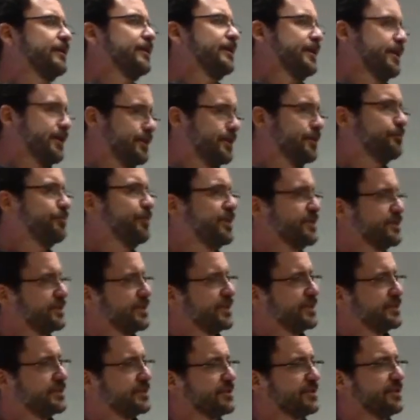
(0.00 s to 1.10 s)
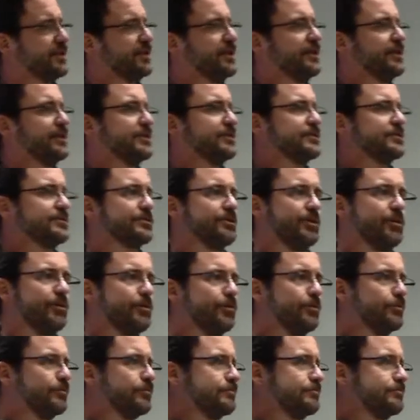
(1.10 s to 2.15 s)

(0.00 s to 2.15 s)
in your business. So,